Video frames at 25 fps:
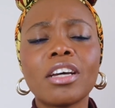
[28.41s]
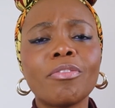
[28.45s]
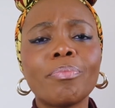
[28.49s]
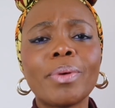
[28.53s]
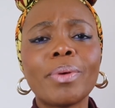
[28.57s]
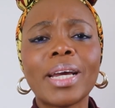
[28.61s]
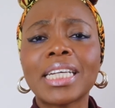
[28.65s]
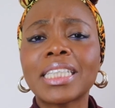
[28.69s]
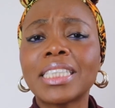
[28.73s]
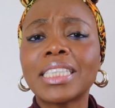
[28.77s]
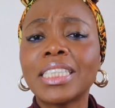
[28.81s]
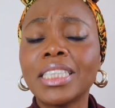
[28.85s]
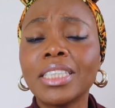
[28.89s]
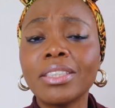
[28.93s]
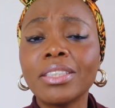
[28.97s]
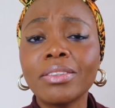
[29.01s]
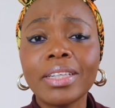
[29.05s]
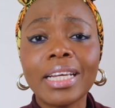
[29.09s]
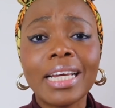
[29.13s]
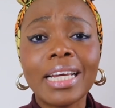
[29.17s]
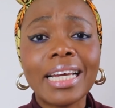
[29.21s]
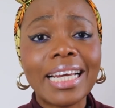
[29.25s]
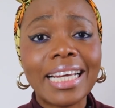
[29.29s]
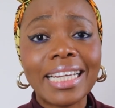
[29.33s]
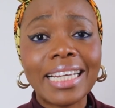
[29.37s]
of
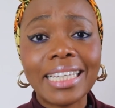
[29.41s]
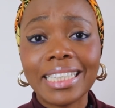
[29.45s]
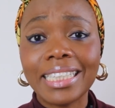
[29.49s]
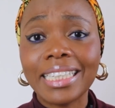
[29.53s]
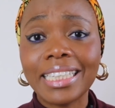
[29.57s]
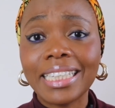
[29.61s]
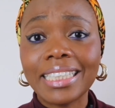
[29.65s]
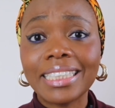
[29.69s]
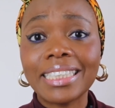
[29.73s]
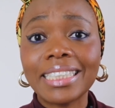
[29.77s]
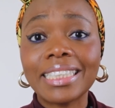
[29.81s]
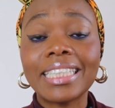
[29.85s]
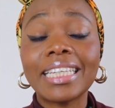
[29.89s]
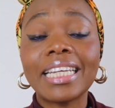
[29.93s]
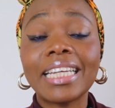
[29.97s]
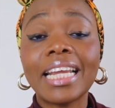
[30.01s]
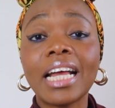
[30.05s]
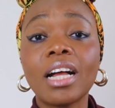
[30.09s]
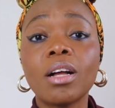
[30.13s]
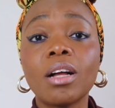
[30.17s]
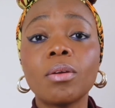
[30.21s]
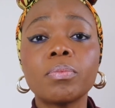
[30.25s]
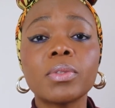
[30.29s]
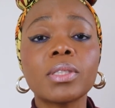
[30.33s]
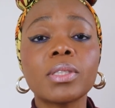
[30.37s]
bacteria and yeast that
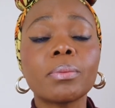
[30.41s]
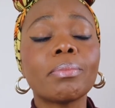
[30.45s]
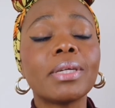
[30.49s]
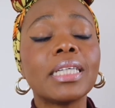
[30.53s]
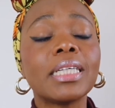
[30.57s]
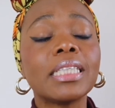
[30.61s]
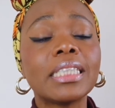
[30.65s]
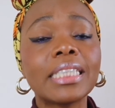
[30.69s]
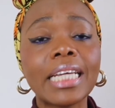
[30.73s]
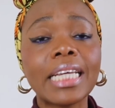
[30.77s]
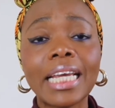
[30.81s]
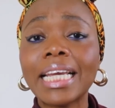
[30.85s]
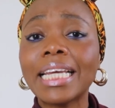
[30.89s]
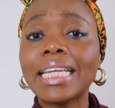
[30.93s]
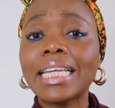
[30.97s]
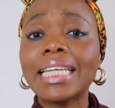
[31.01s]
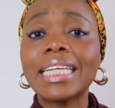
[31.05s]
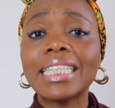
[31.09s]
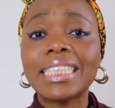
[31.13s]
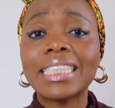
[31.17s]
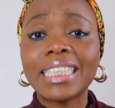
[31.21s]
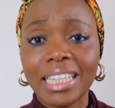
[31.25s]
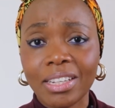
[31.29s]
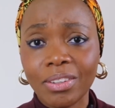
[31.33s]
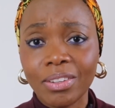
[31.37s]
helps maintain
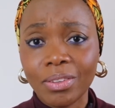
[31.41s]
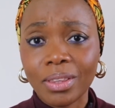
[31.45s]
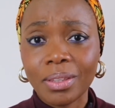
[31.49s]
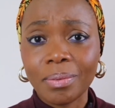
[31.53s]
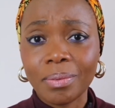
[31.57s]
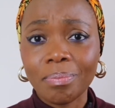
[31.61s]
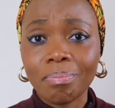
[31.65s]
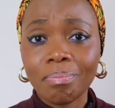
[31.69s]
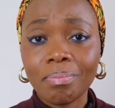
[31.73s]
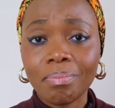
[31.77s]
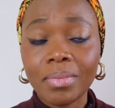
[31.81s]
its health.